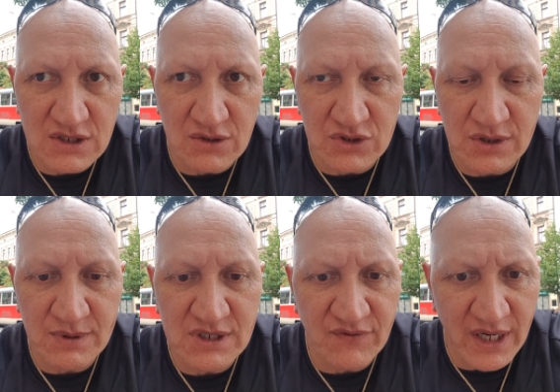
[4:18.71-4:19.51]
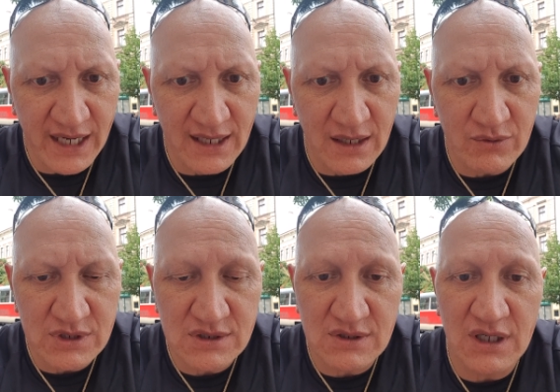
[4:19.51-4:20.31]
not so much of a halo
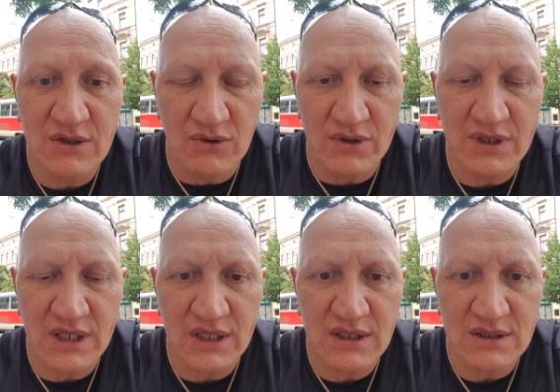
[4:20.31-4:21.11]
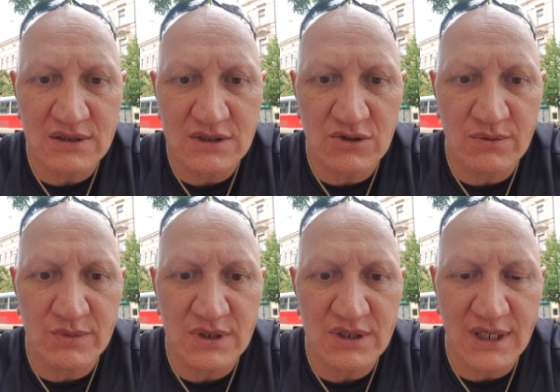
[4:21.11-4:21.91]
it's they call it a it's
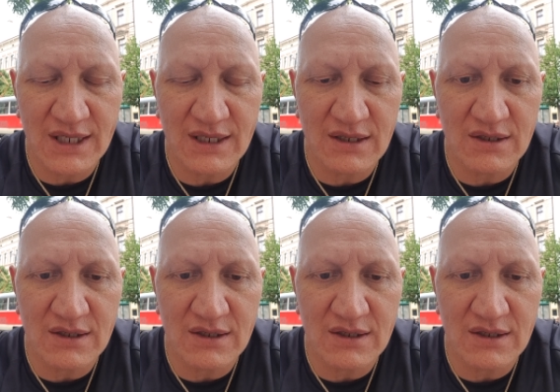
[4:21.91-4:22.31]
term uh,